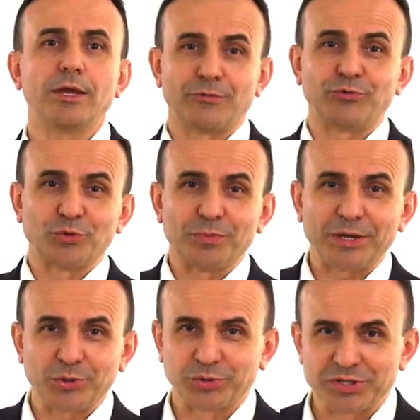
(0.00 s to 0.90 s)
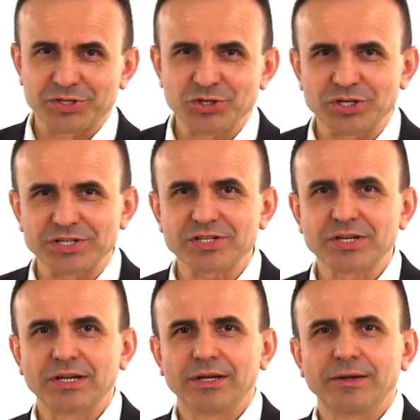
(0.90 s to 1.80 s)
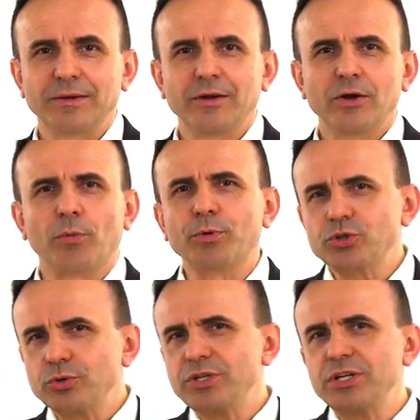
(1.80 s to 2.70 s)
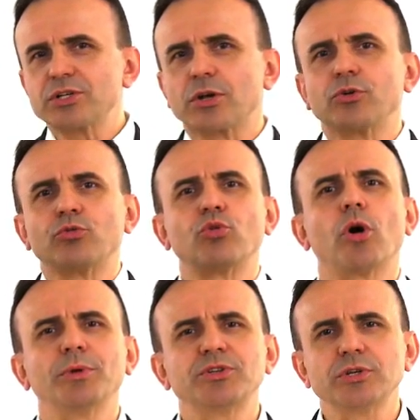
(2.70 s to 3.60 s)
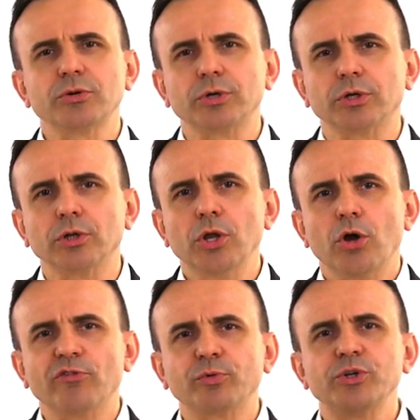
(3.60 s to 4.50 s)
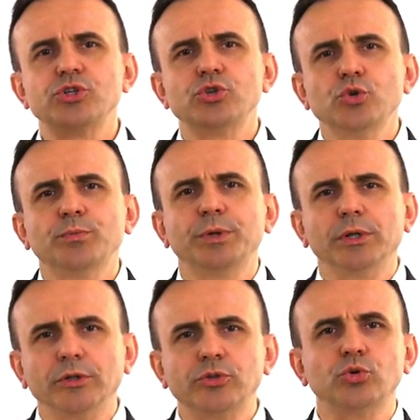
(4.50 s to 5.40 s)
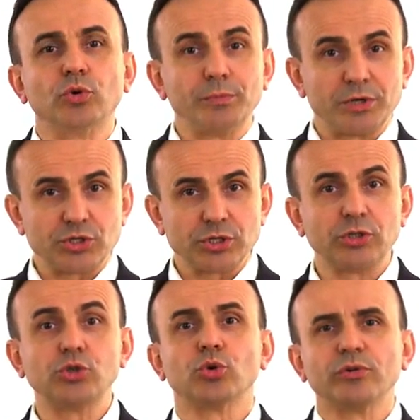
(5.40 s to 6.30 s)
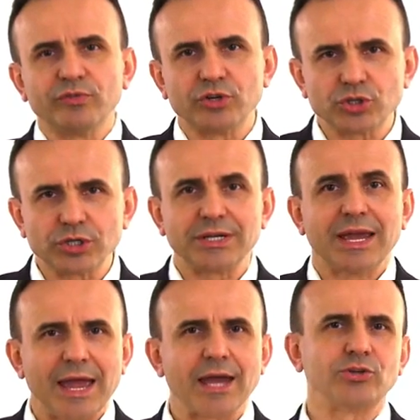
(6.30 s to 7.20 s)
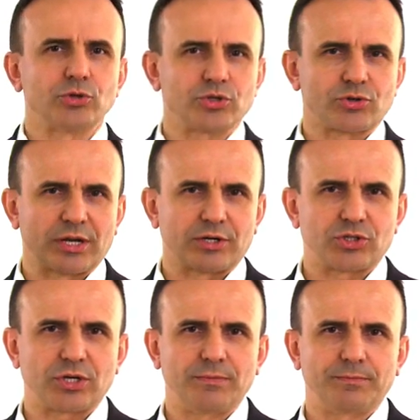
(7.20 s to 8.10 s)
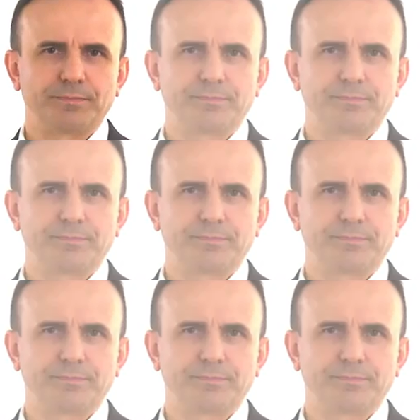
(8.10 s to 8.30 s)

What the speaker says: If you make good decisions. Opportunities are the raw material of which you build your mission, your vision, and your strategy.